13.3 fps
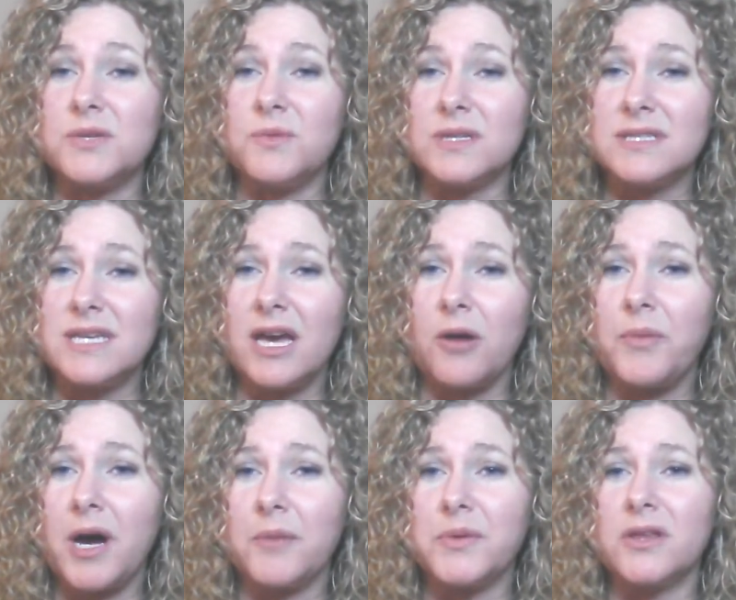You want to see how
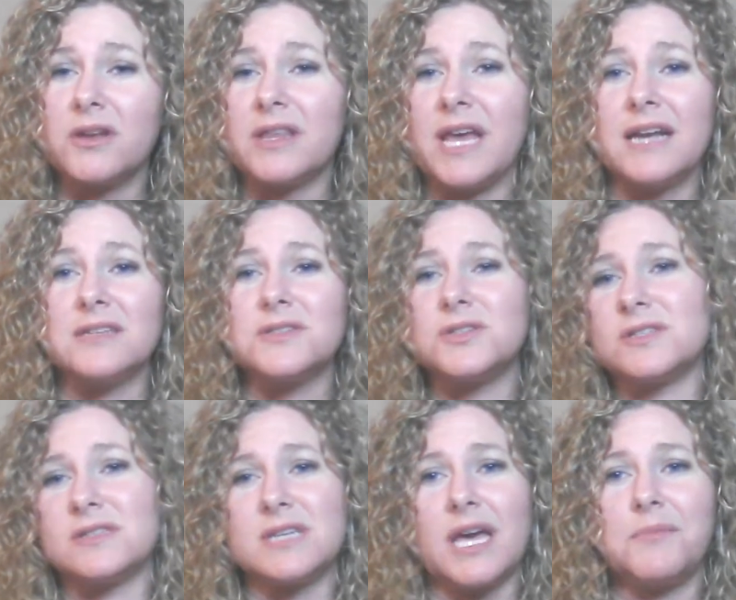popular that is.
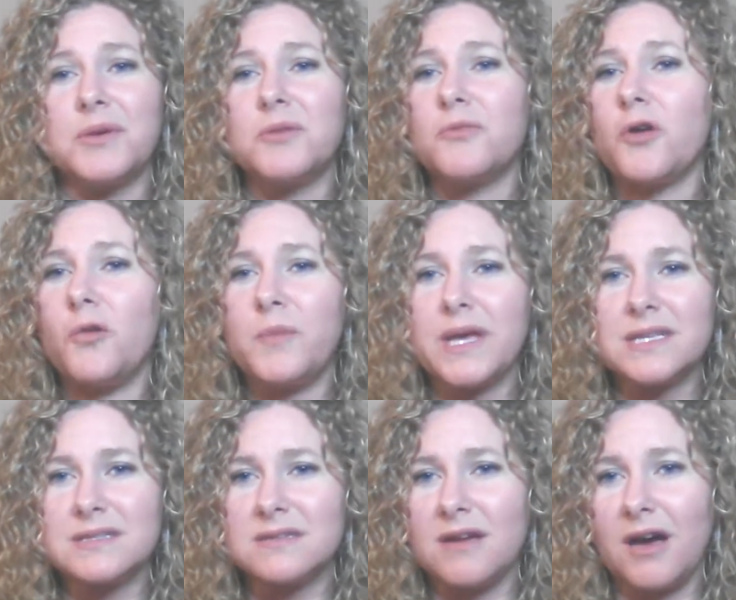Just type in
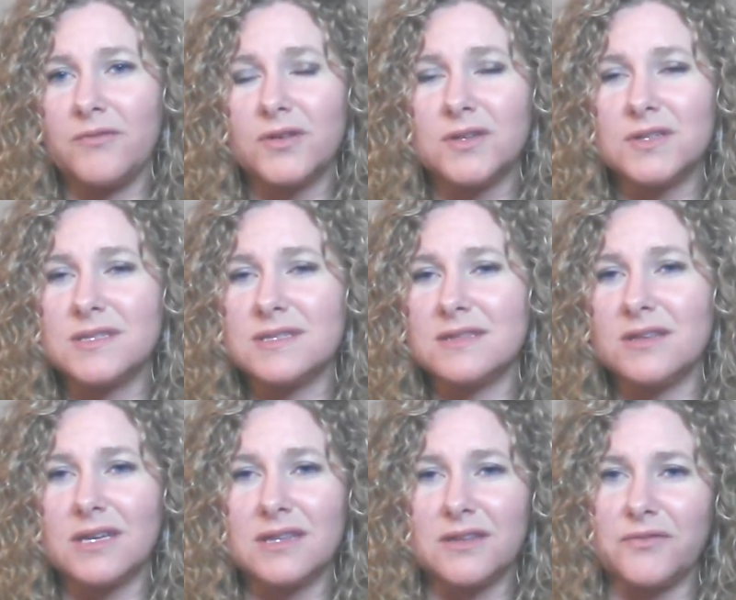romance novels,
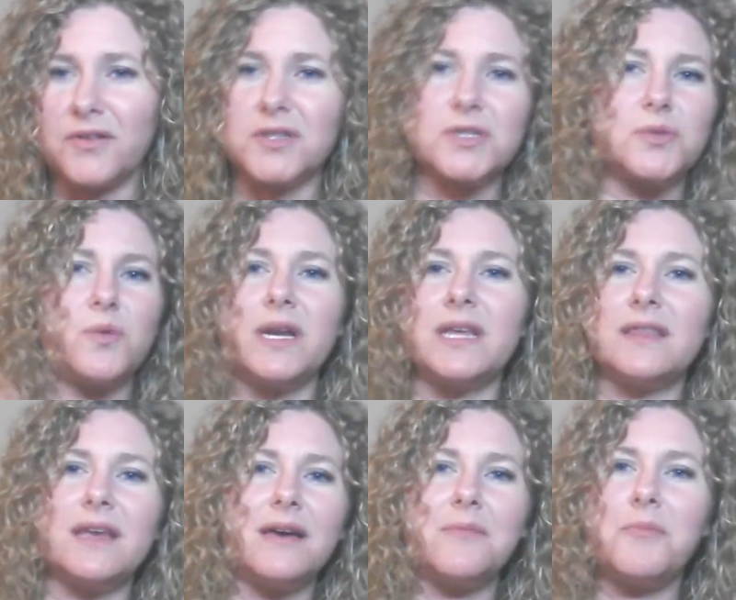look at the first 20
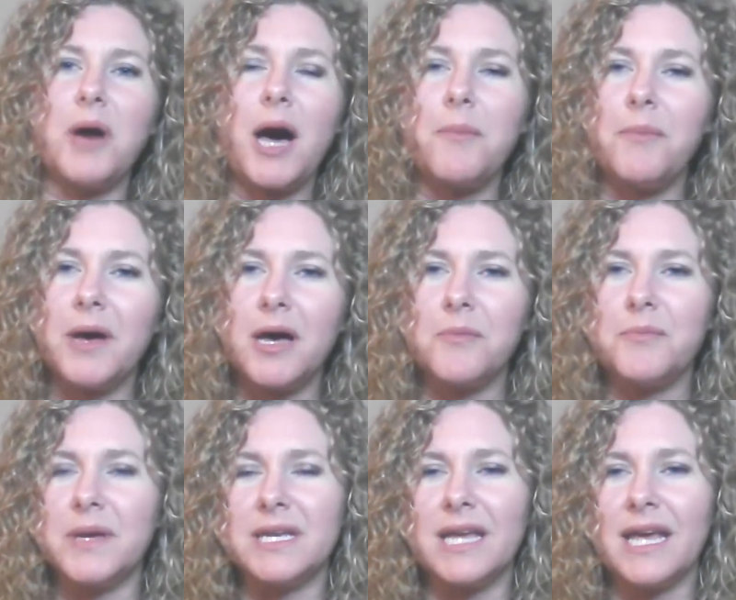that pop up, and,